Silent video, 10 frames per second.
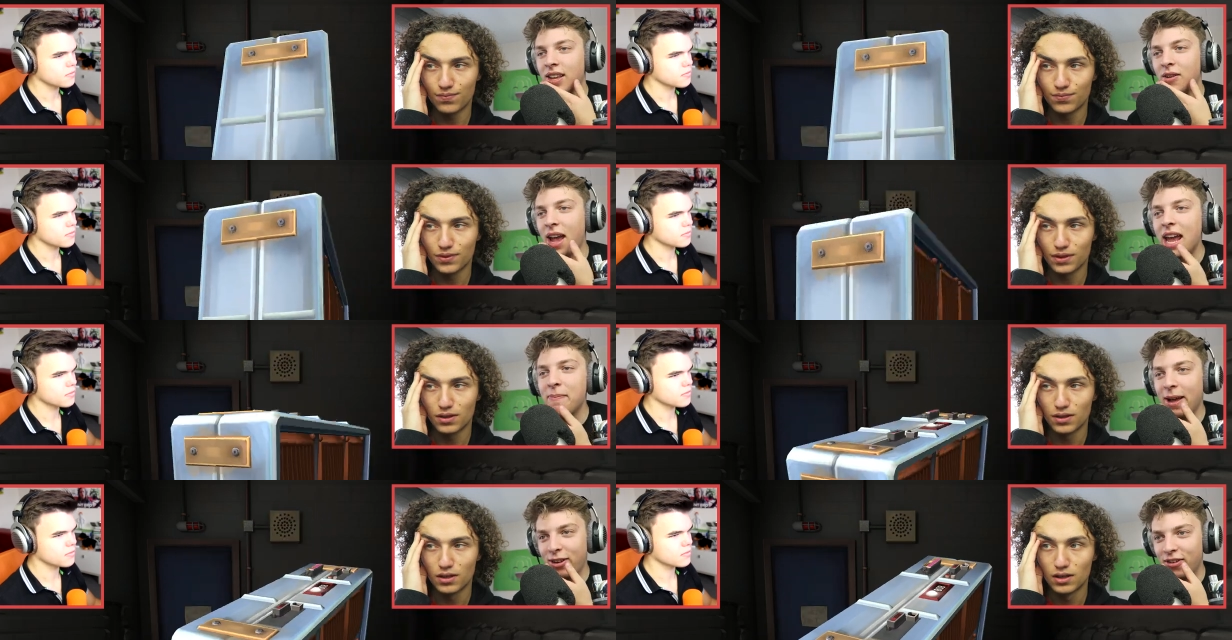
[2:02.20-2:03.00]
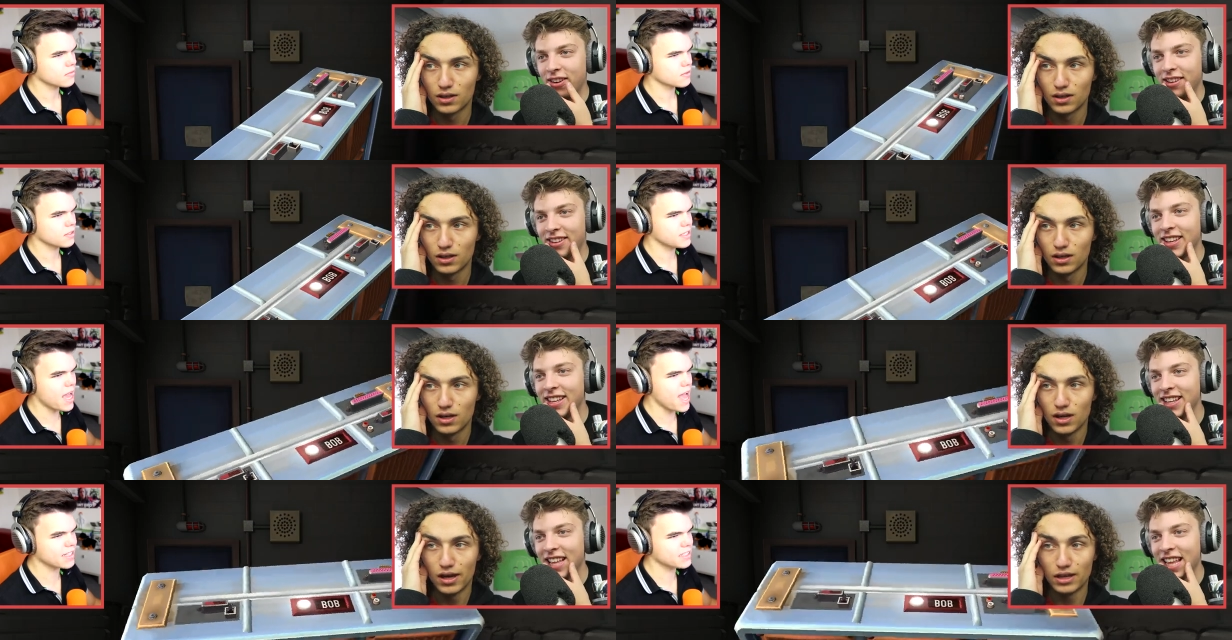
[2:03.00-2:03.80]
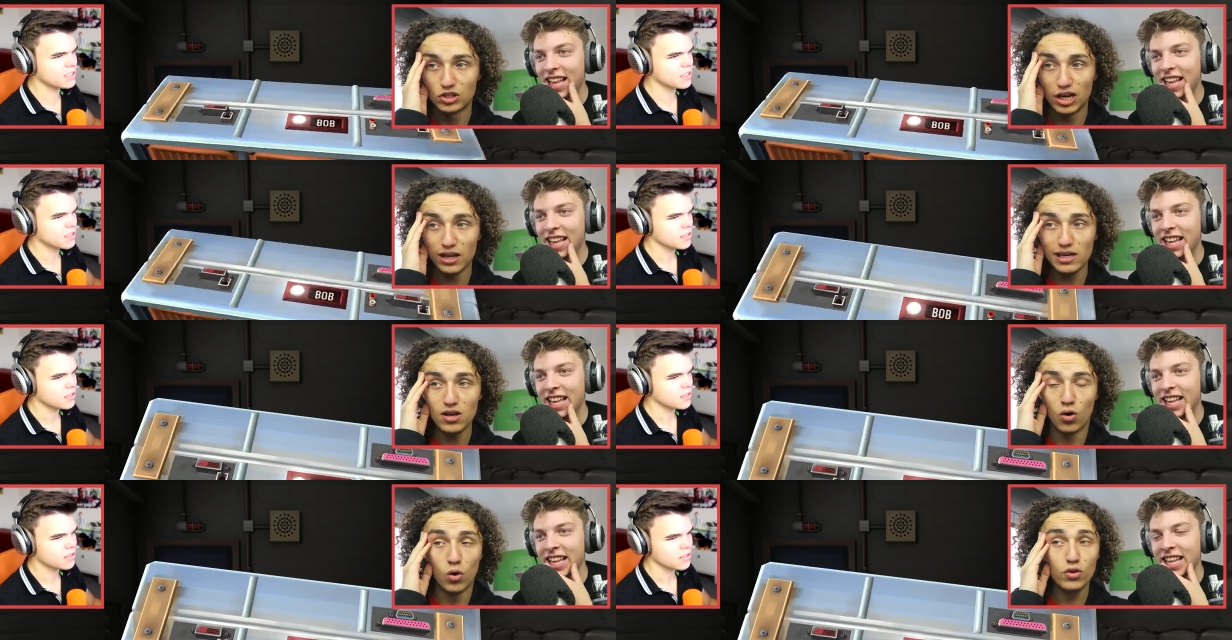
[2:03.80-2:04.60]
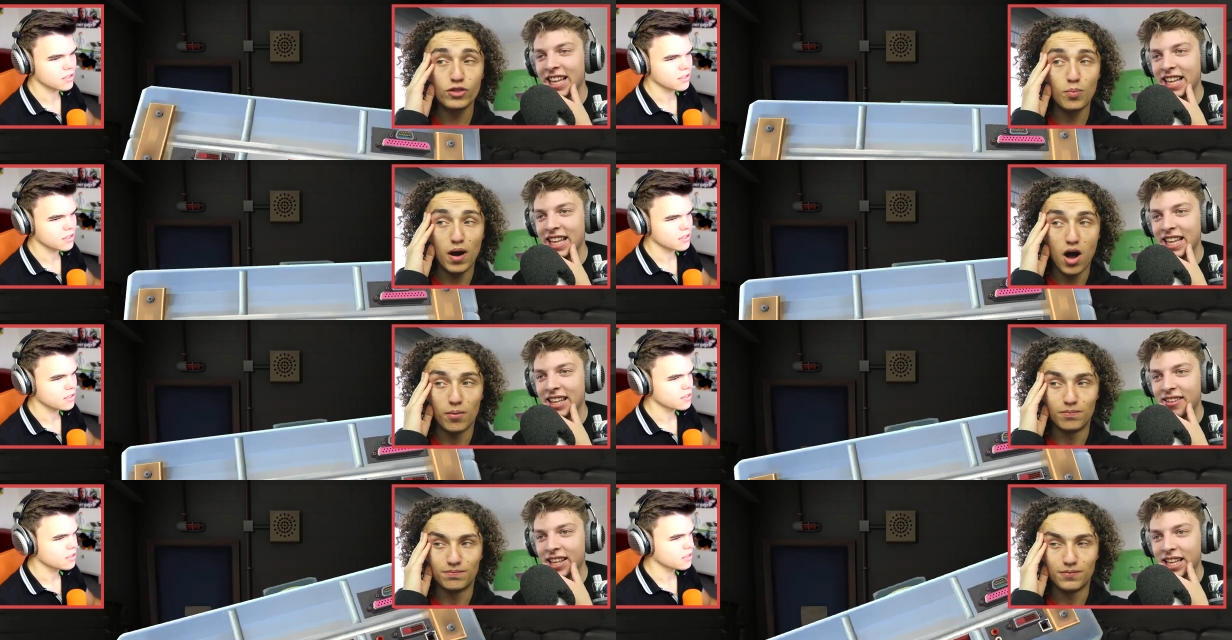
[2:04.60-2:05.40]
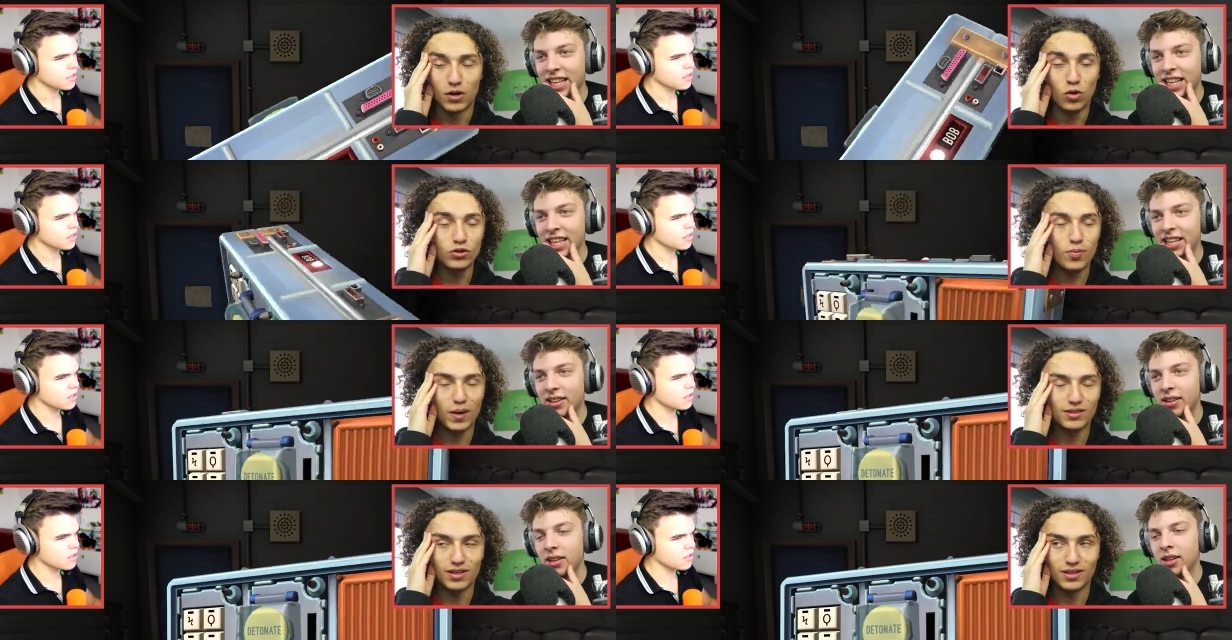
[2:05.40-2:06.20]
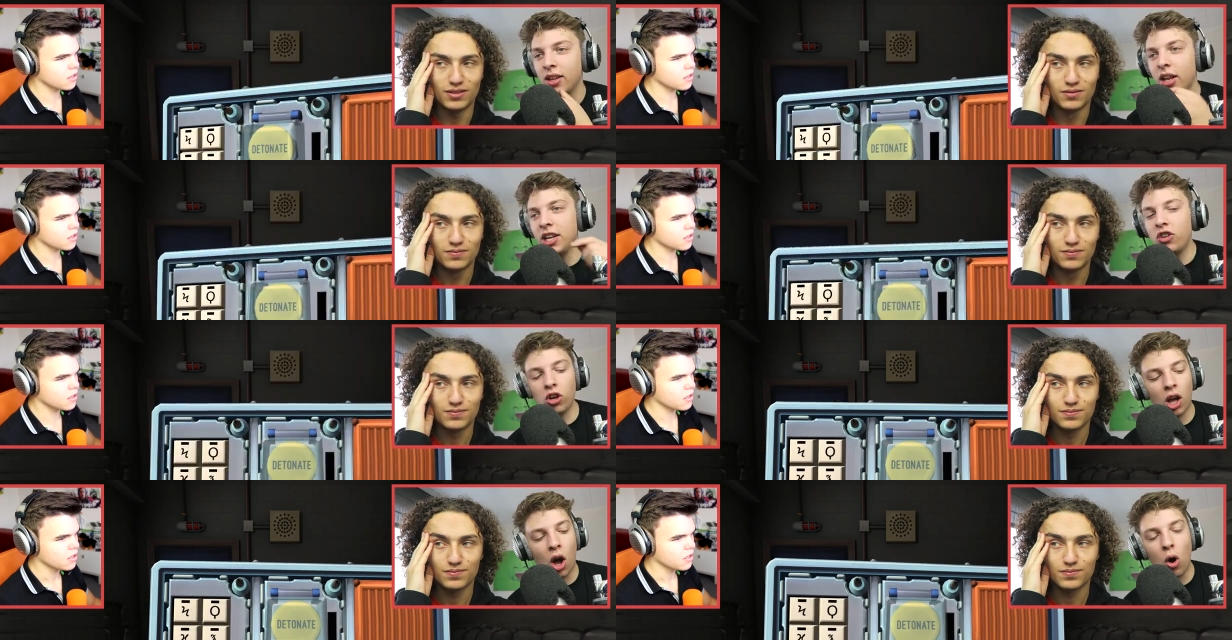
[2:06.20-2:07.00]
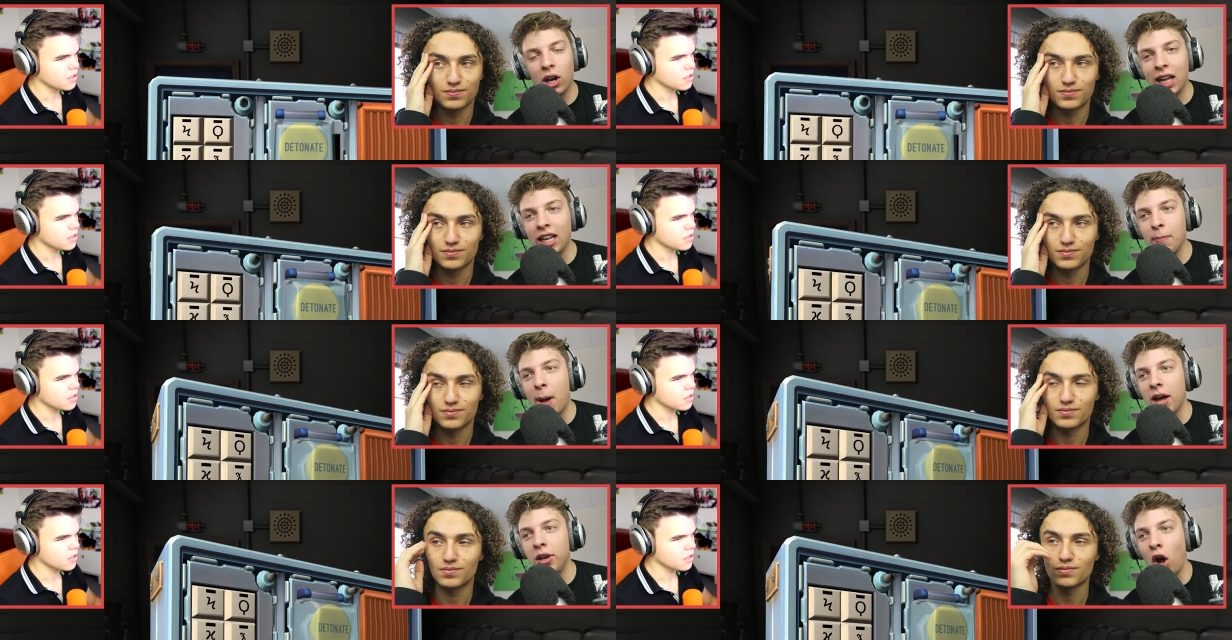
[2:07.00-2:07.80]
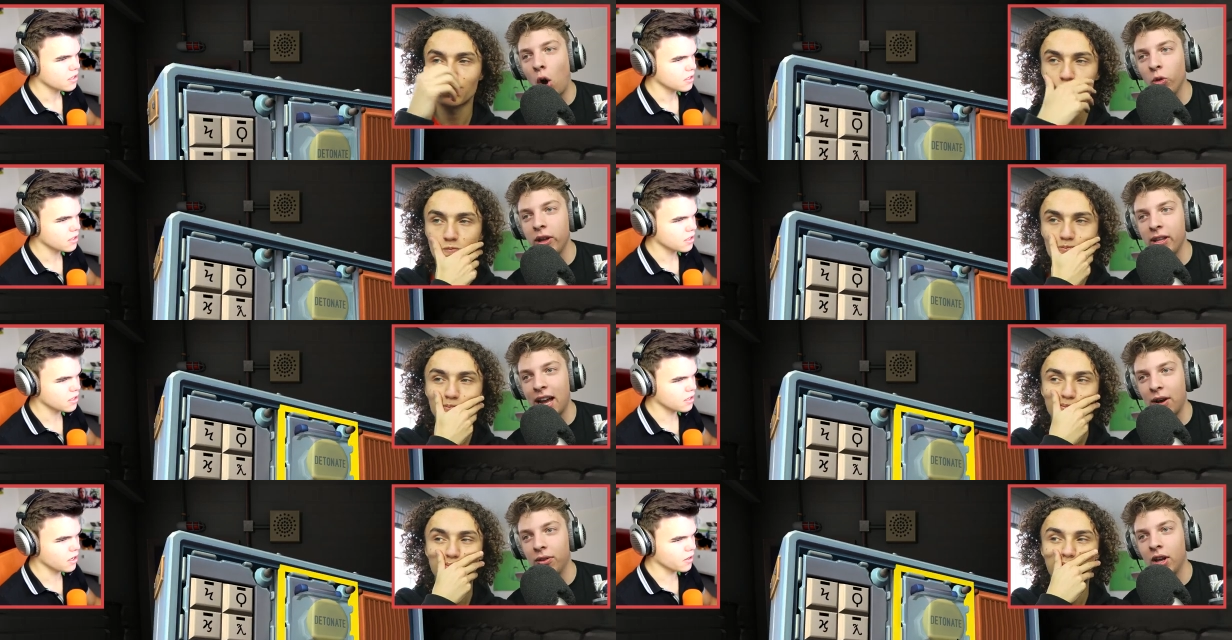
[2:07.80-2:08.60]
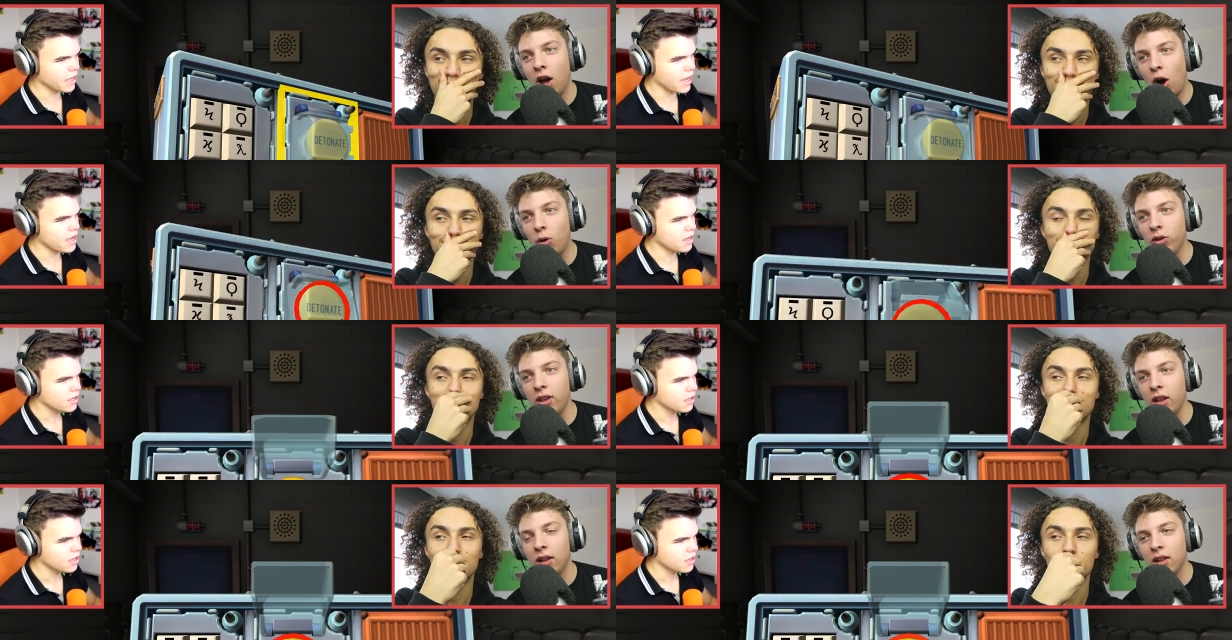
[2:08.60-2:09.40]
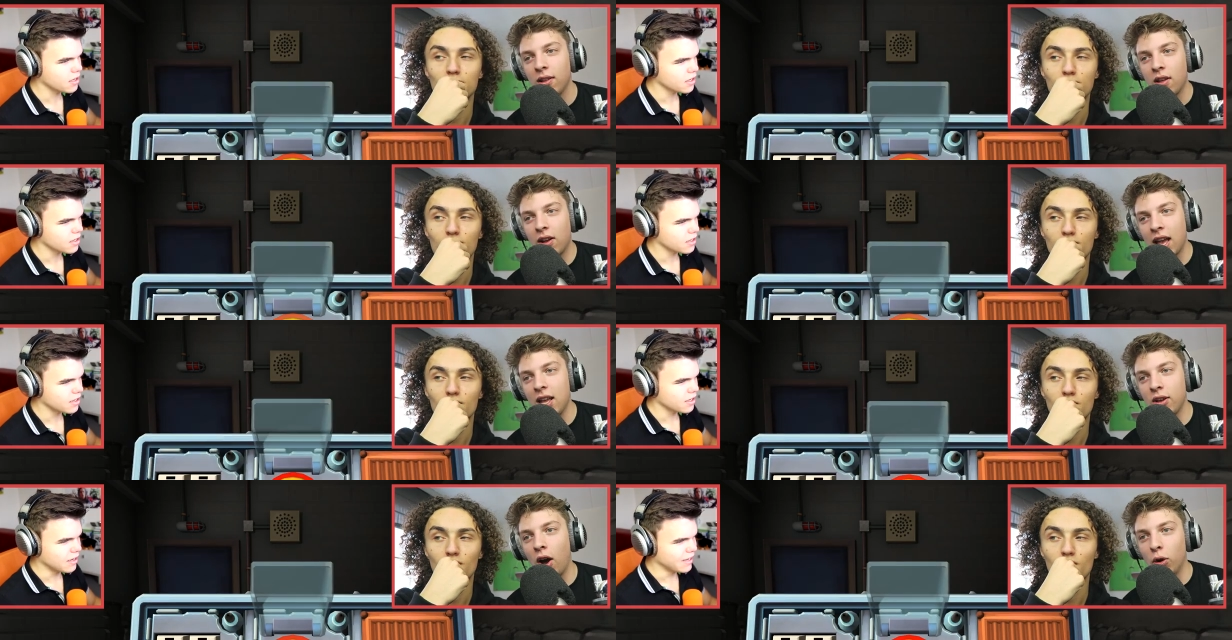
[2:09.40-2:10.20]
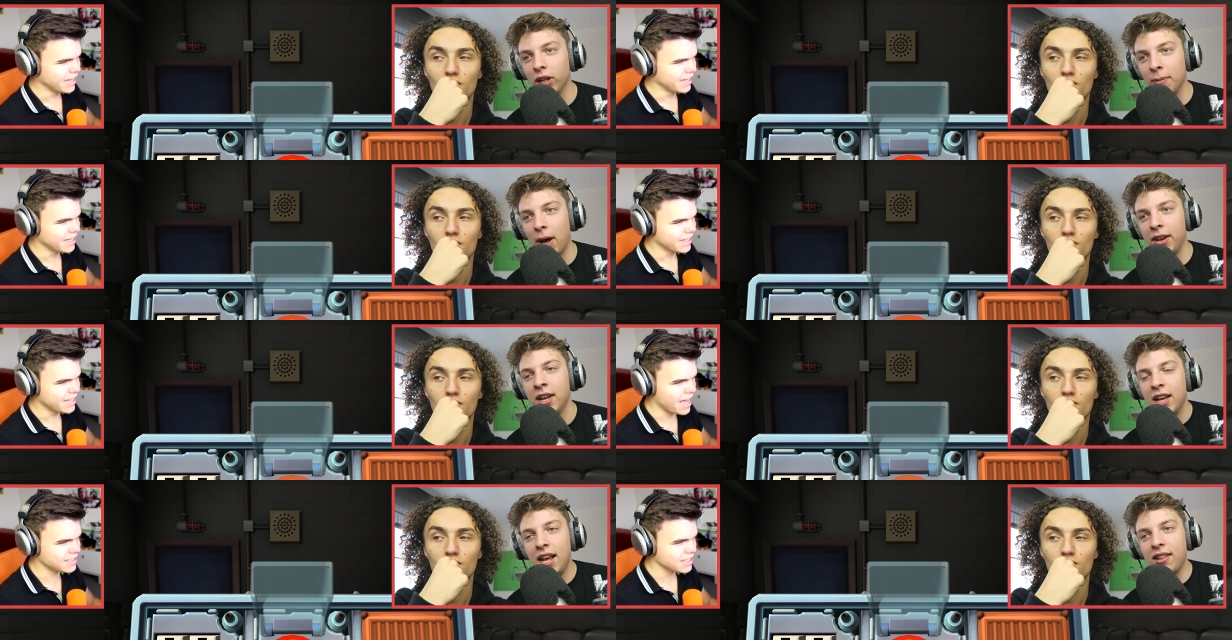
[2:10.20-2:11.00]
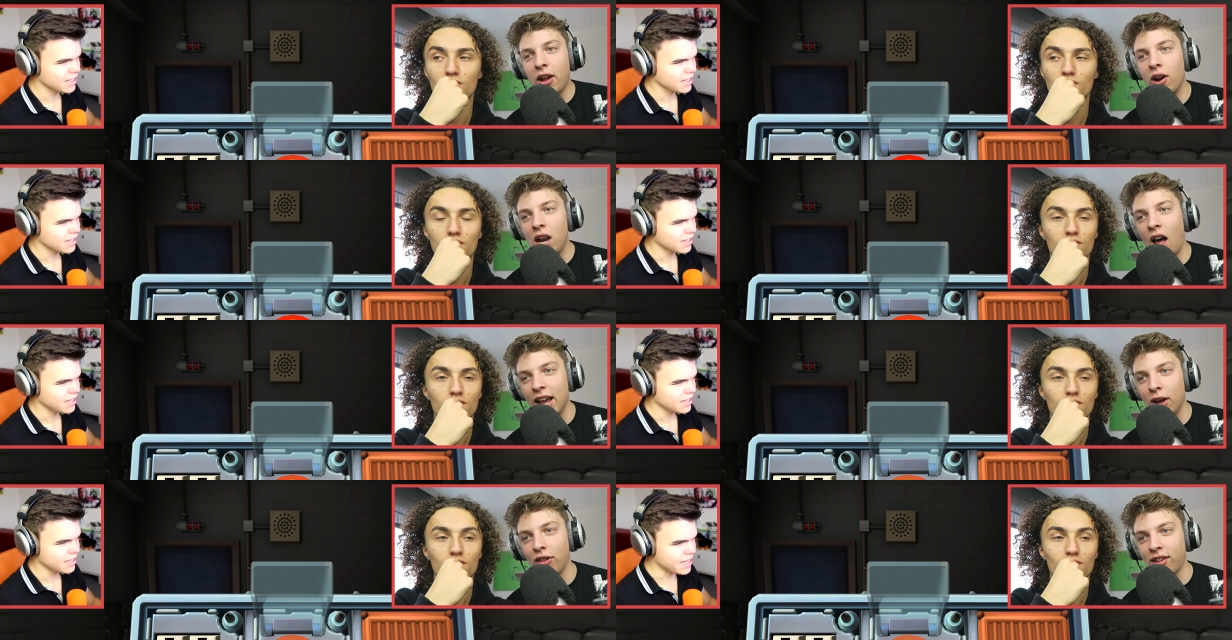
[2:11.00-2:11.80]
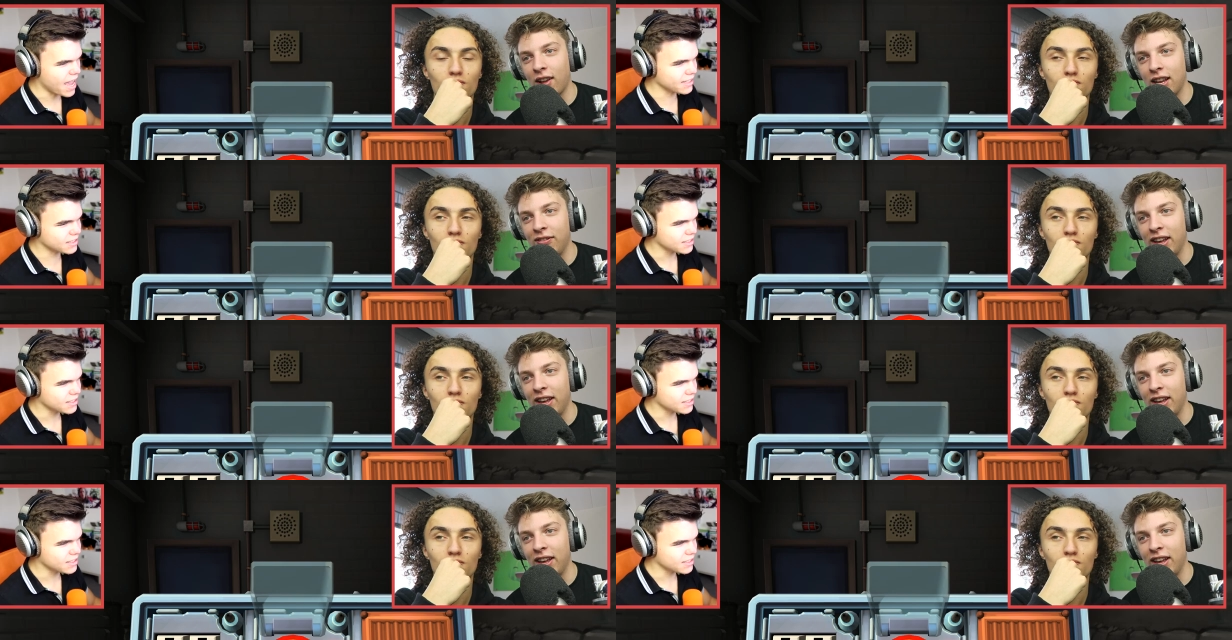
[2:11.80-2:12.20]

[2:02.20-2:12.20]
Speaker 1: there are eight batteries. Yes. Uh, Jilly, hold the bomb. Hold the button.
Speaker 2: I need you to hold, click the button and hold it down. Okay. Hold. Okay, you're holding the uh, button. Yes. Is there a light on the yes. side of